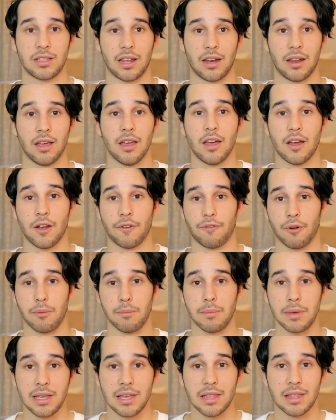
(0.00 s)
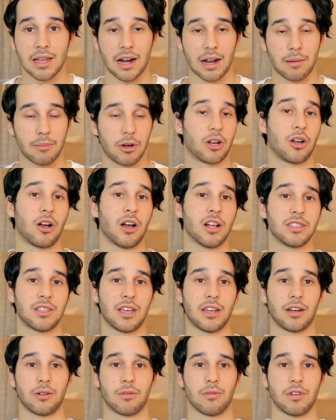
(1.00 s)
And for me, that I'm a
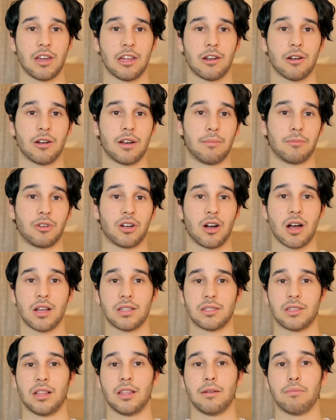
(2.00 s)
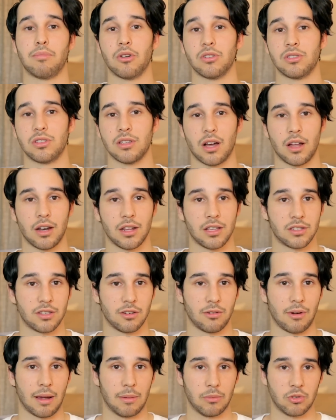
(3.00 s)
content creator and I'm constantly posting on
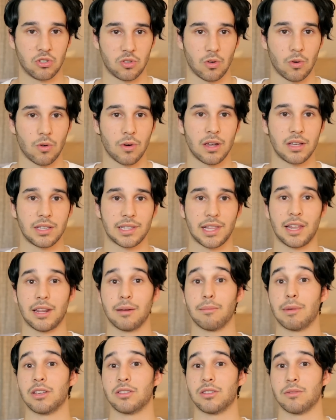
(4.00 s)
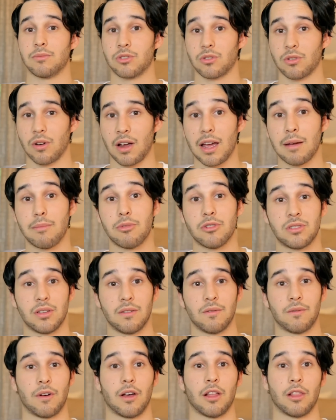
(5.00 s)
Instagram stories, letting my subscribers
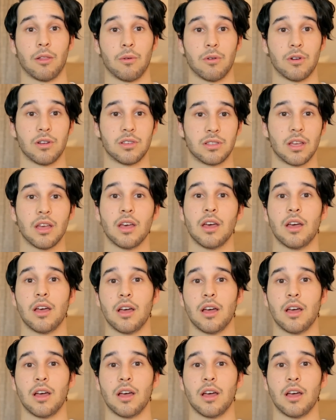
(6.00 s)
and followers